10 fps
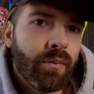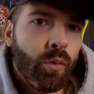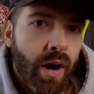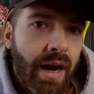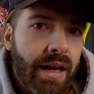
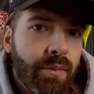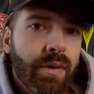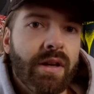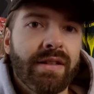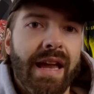Why?
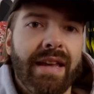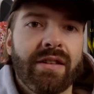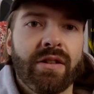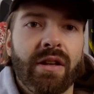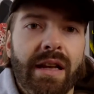Because as
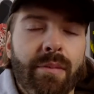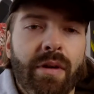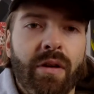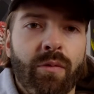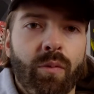you do a little
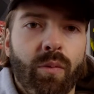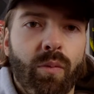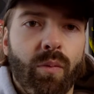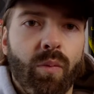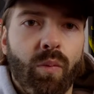bit
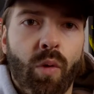of